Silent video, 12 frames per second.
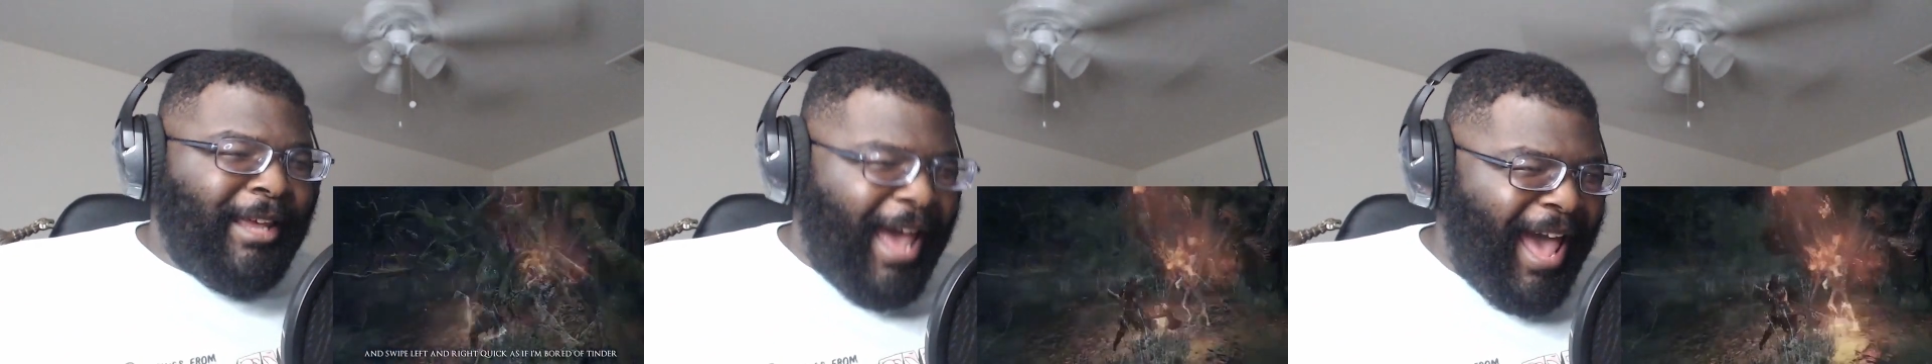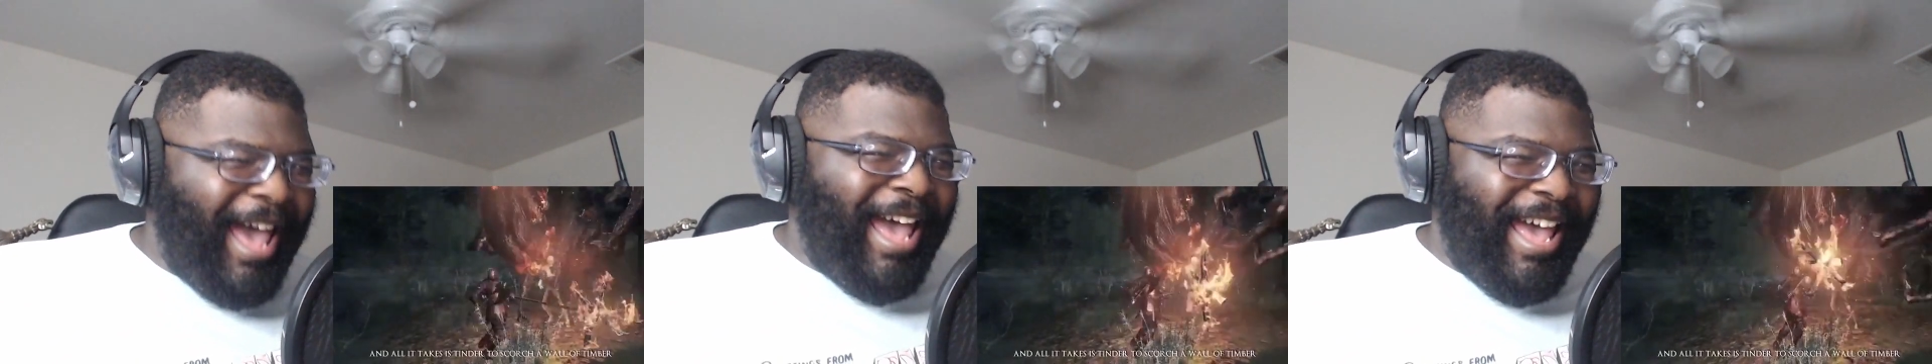Hey,
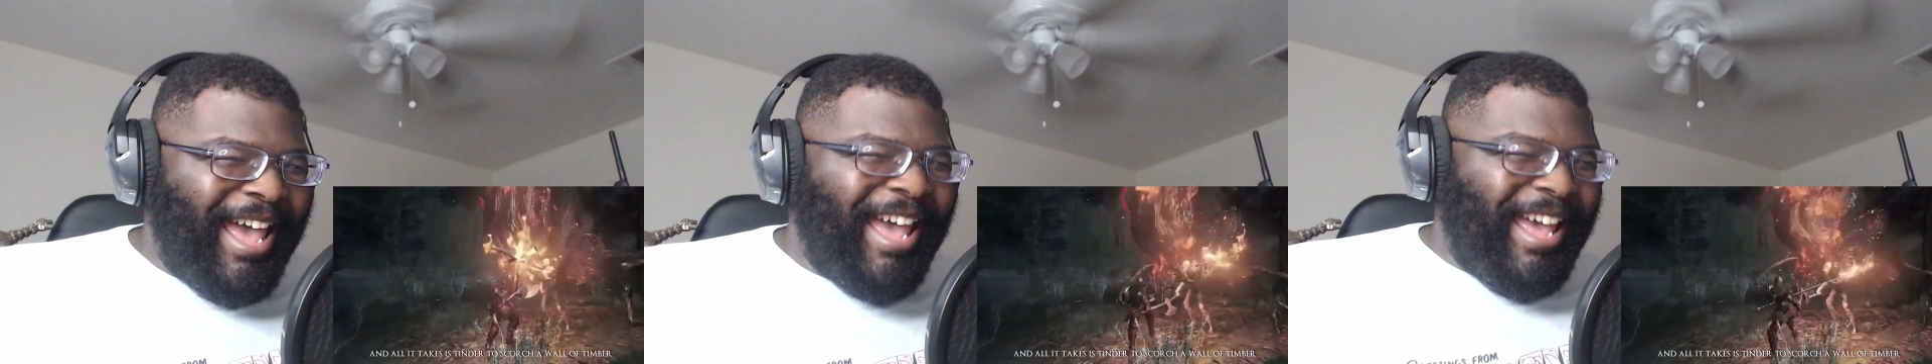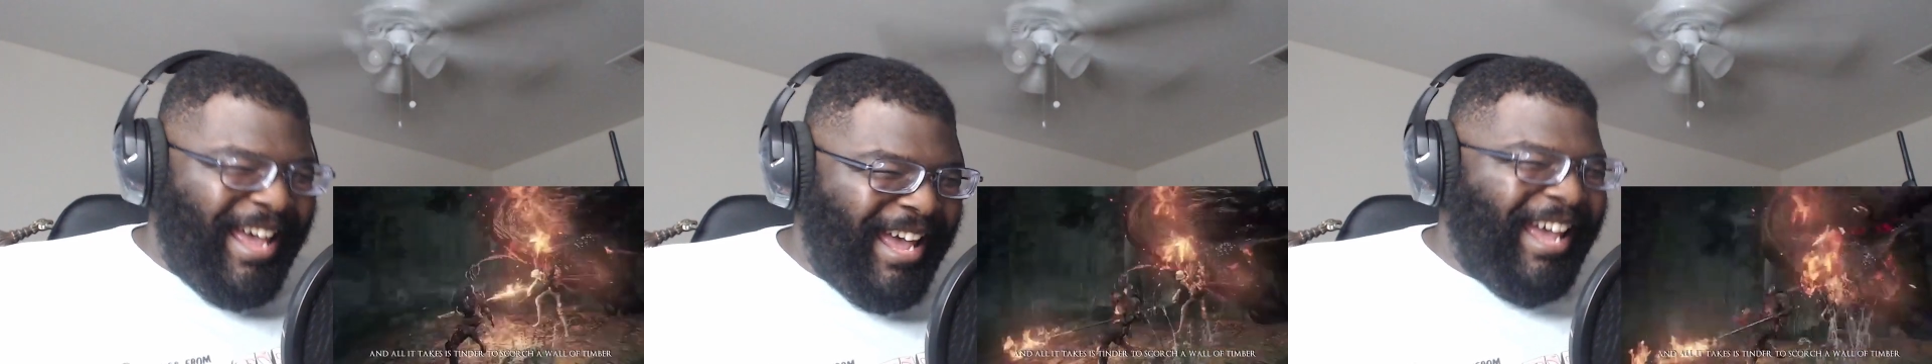and
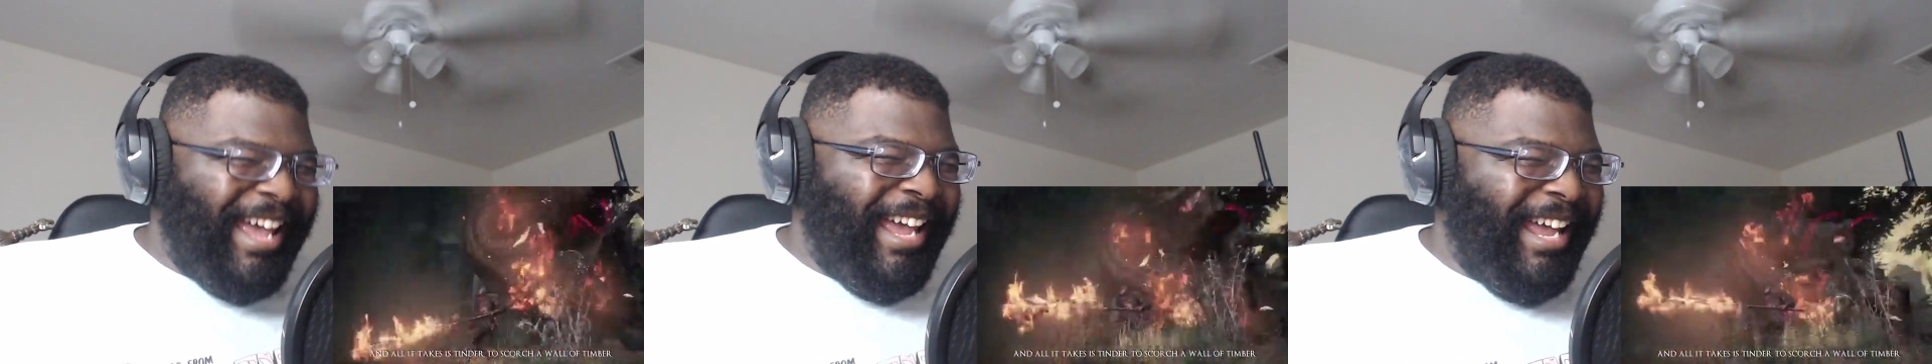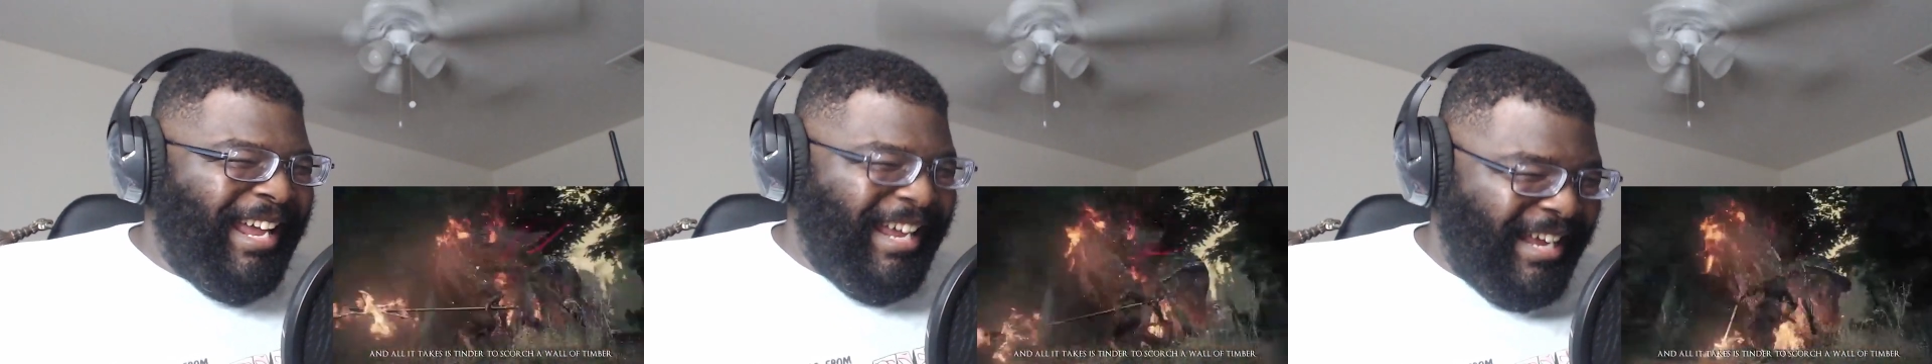all it takes
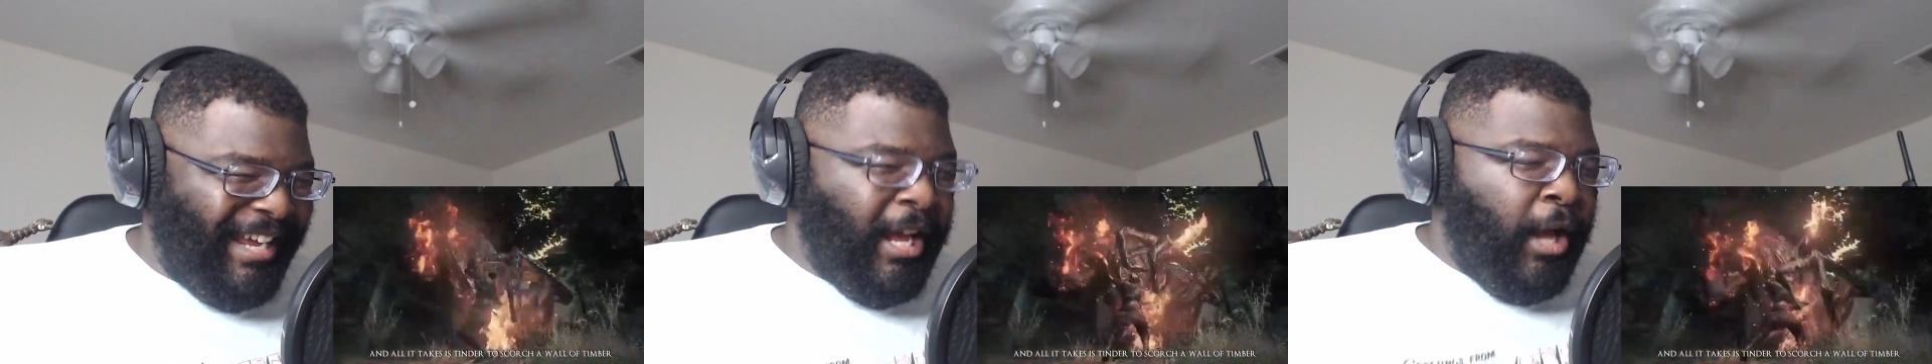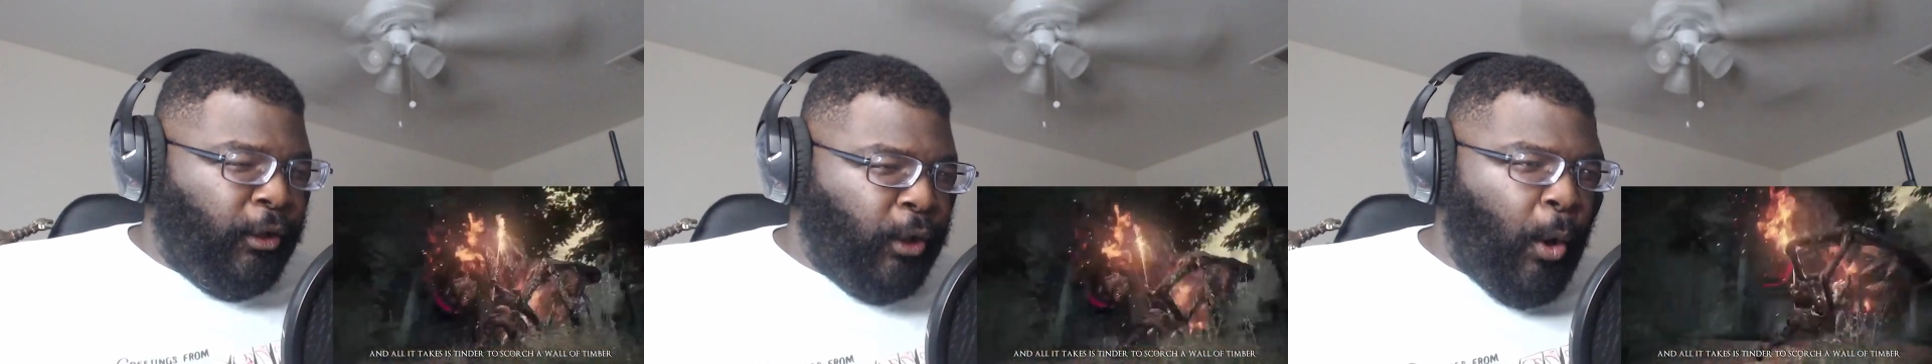is Tinder
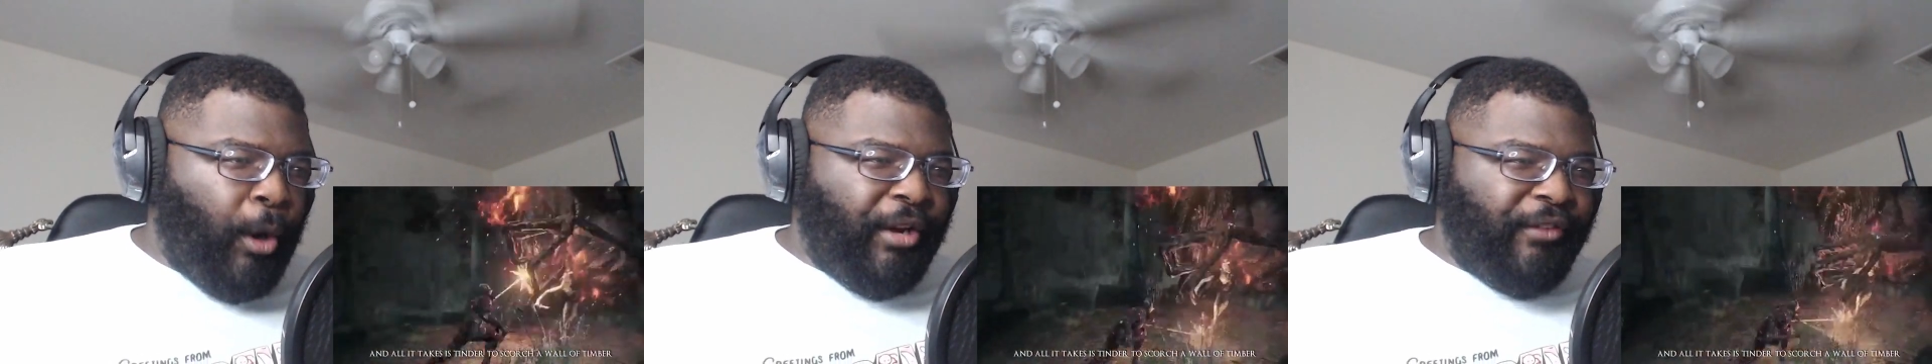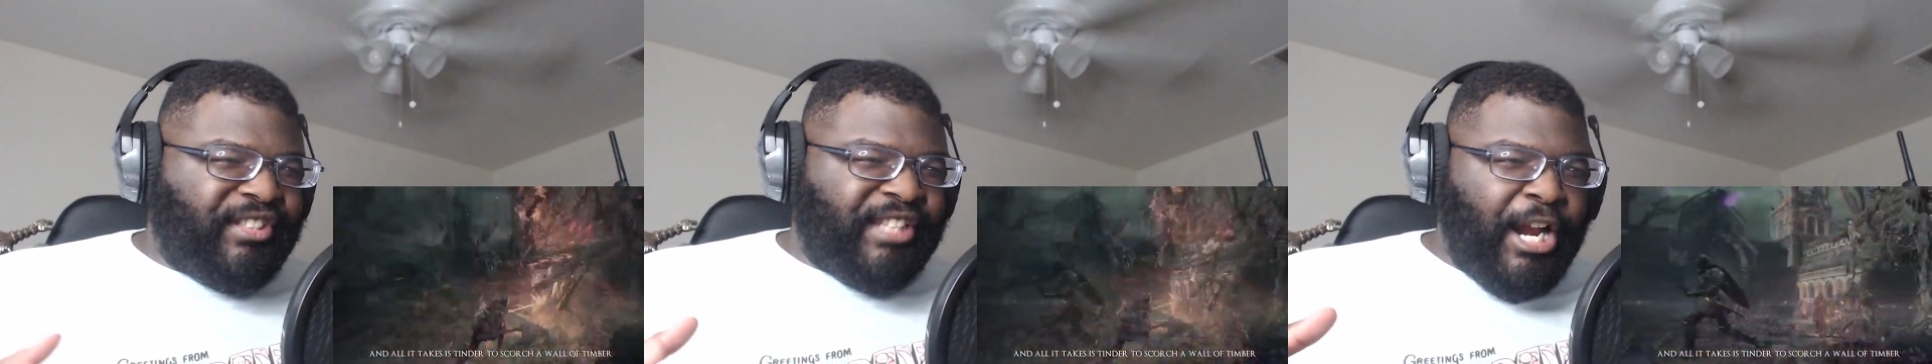to Lord
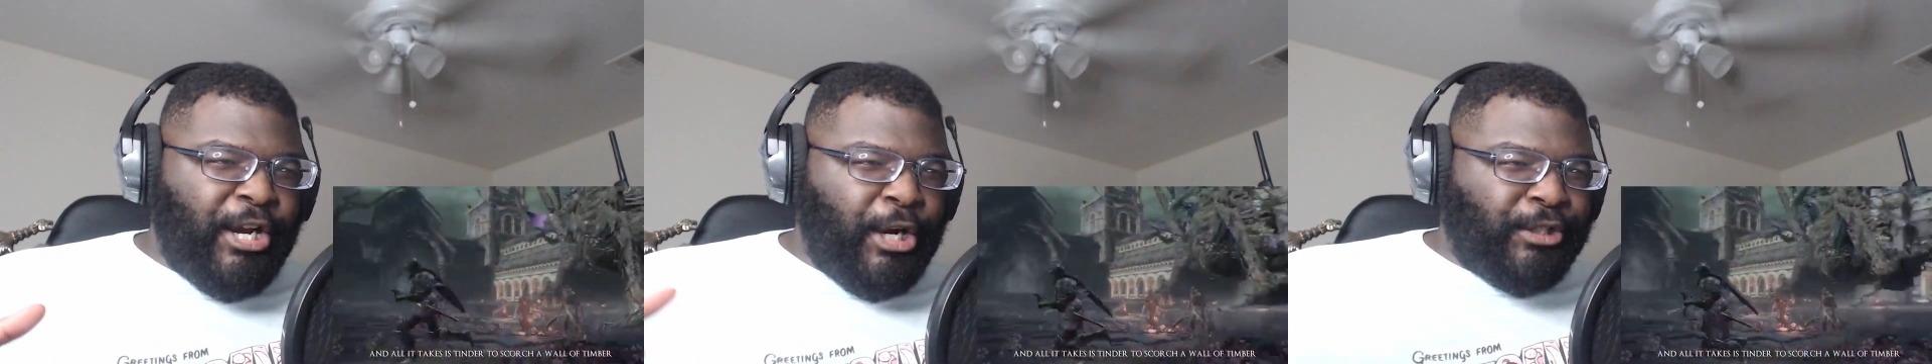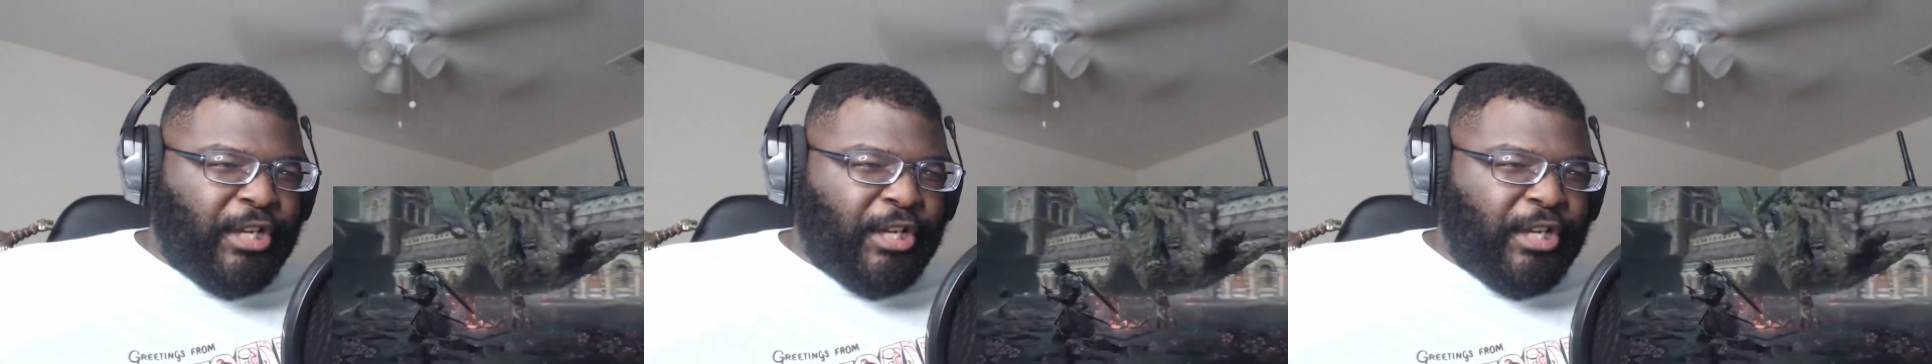of Cinders,